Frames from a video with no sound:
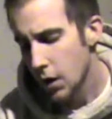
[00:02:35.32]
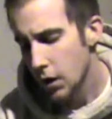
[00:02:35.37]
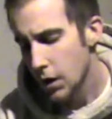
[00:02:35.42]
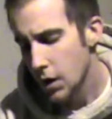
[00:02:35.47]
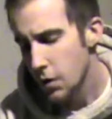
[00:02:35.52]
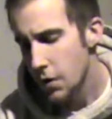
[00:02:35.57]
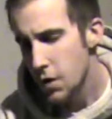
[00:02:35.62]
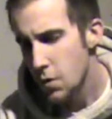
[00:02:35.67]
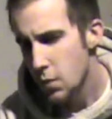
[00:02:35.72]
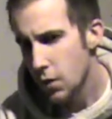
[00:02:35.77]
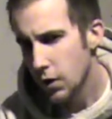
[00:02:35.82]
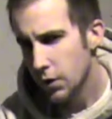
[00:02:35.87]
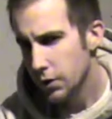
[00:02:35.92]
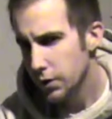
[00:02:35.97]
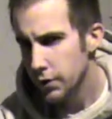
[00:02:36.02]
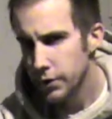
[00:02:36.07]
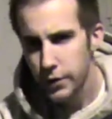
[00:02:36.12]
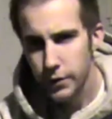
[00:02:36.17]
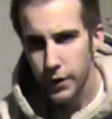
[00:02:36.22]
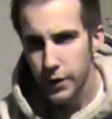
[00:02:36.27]
Now, he wanted
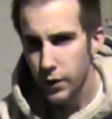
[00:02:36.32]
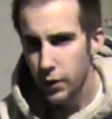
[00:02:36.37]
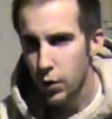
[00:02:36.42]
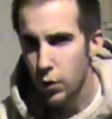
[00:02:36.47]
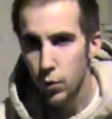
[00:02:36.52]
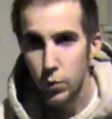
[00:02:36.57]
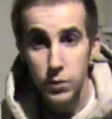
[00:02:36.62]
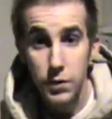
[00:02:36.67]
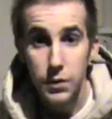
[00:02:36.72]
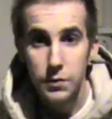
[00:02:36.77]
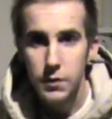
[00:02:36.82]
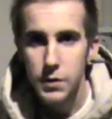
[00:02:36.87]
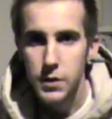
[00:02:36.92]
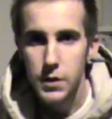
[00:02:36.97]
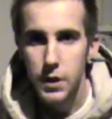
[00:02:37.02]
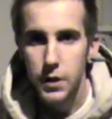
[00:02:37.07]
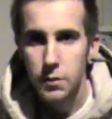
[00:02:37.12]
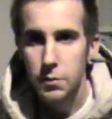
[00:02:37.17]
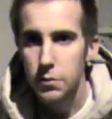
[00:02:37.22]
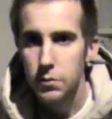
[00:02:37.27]
to create a whole different
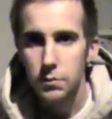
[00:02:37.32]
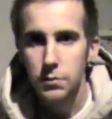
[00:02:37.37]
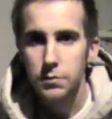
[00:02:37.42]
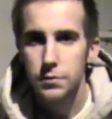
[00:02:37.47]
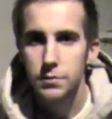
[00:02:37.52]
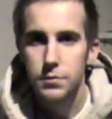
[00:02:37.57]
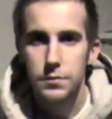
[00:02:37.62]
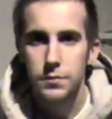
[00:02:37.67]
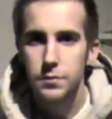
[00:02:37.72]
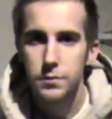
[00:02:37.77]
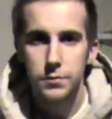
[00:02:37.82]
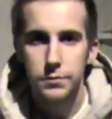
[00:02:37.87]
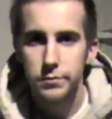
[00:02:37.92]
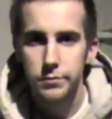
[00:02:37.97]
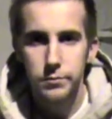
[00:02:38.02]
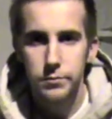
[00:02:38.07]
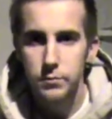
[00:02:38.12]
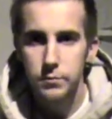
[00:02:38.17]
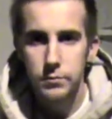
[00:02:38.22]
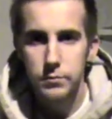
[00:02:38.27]
type
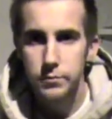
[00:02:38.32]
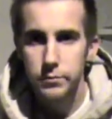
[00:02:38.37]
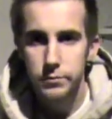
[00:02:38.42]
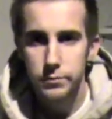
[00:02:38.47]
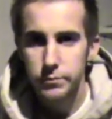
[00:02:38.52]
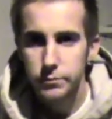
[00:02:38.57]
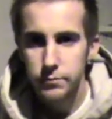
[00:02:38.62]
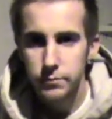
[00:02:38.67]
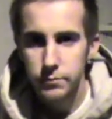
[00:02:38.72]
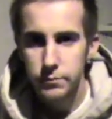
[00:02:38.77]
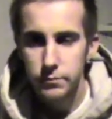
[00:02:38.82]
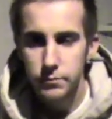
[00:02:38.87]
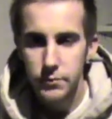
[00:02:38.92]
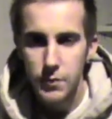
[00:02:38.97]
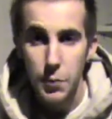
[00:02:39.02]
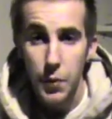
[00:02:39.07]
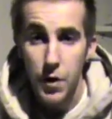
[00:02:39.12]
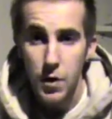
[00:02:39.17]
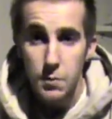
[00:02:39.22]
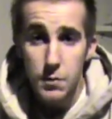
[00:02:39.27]
of
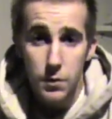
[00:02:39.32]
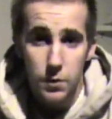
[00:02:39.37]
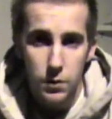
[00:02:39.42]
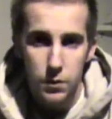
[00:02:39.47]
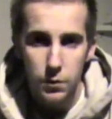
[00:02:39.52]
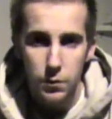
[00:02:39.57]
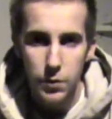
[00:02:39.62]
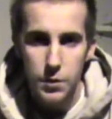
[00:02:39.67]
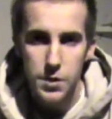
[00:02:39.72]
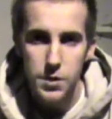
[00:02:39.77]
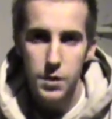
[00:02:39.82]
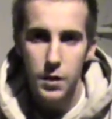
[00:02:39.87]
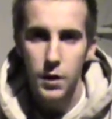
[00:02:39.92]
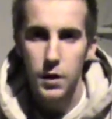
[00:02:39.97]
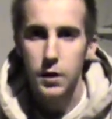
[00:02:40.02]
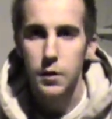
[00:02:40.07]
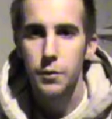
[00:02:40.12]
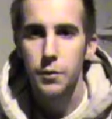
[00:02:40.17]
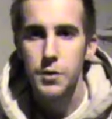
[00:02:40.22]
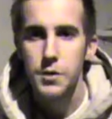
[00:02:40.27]
department than which they
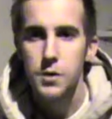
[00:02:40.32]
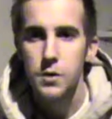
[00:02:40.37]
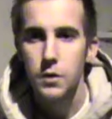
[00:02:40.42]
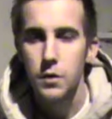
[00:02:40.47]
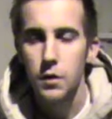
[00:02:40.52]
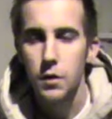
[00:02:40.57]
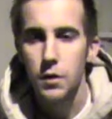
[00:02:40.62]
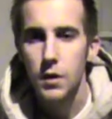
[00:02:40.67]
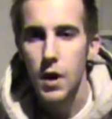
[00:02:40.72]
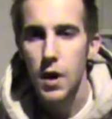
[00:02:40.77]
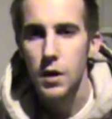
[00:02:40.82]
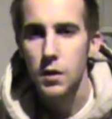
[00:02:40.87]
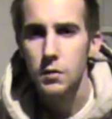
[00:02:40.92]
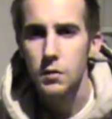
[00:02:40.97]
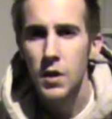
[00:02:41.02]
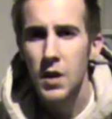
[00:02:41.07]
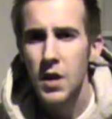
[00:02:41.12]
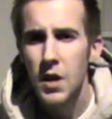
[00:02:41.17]
had originally thought of.